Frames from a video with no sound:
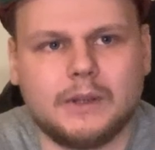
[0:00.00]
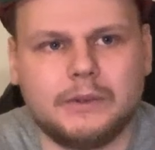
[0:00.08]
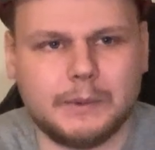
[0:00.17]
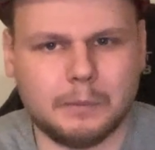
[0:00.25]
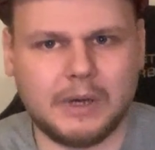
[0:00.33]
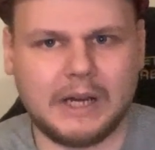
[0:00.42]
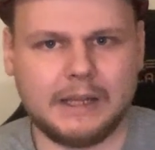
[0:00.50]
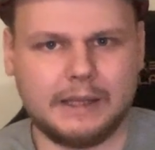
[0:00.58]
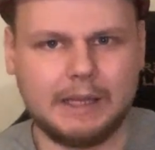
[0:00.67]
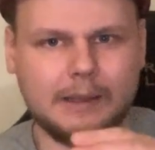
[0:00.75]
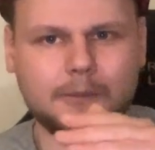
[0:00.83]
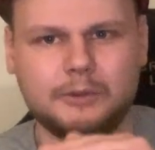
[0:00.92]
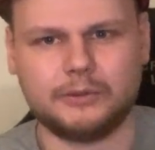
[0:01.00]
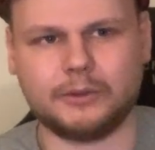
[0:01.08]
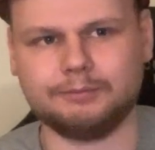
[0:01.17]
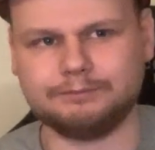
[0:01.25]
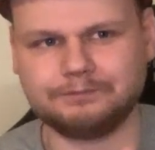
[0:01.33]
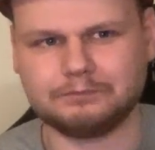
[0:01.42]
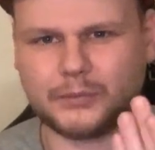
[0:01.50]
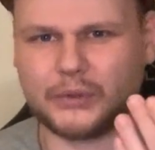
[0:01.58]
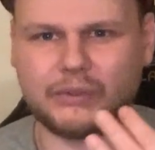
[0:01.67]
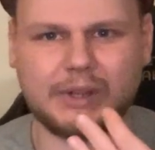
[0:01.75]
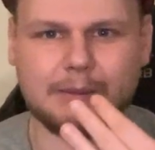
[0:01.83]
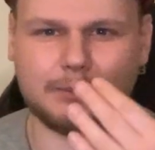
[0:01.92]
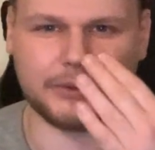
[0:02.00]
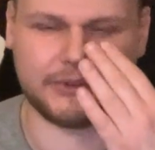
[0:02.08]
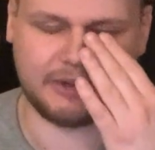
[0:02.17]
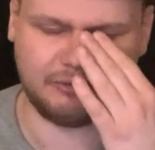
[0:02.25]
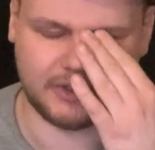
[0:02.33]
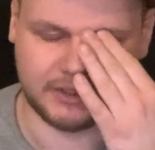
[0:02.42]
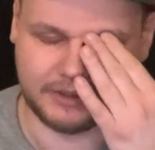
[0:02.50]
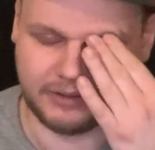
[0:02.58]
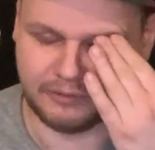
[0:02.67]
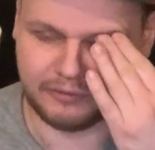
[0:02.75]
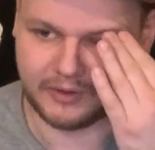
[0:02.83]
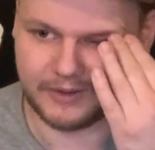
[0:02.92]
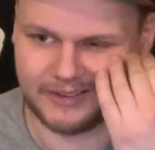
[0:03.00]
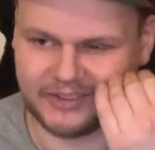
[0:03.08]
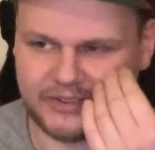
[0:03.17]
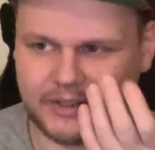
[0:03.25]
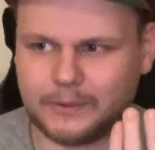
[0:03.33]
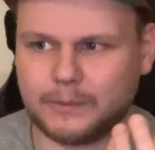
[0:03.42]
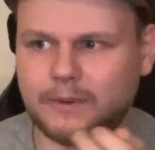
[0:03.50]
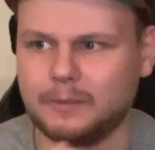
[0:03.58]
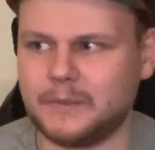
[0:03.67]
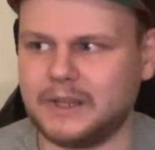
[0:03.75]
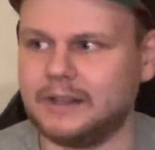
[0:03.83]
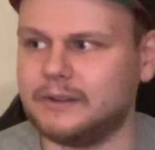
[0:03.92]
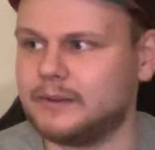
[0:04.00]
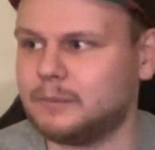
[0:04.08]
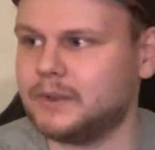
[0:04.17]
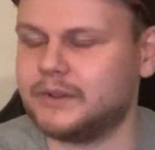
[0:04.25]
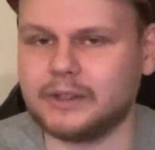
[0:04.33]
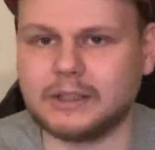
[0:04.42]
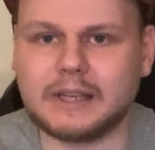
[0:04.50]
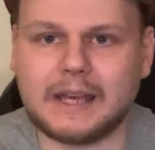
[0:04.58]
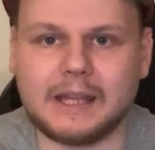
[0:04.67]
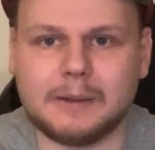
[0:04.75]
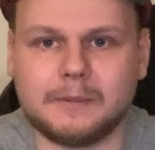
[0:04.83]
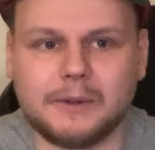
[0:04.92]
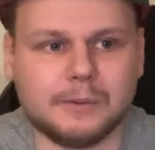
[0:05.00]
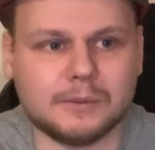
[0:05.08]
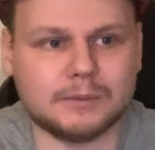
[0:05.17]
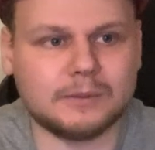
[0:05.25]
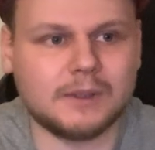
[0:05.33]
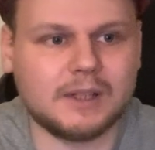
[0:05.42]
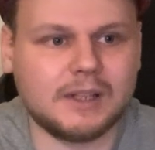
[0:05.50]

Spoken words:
to buy games from, but Steam was definitely the first. That's what made Mr. Gabe Newell,